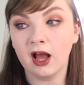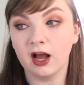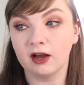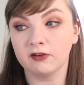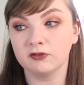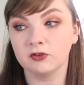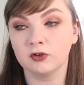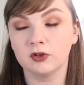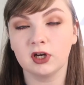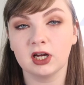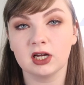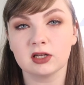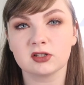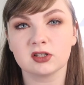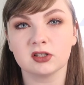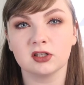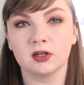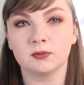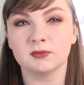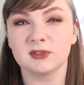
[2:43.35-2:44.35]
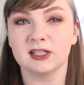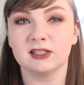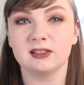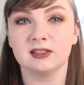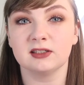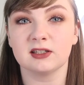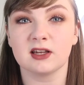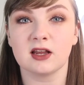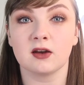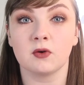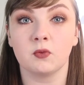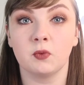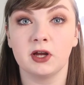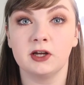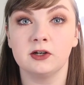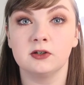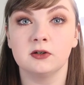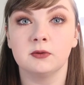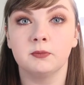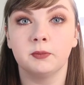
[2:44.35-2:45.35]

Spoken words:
I've not actually updated it in a while,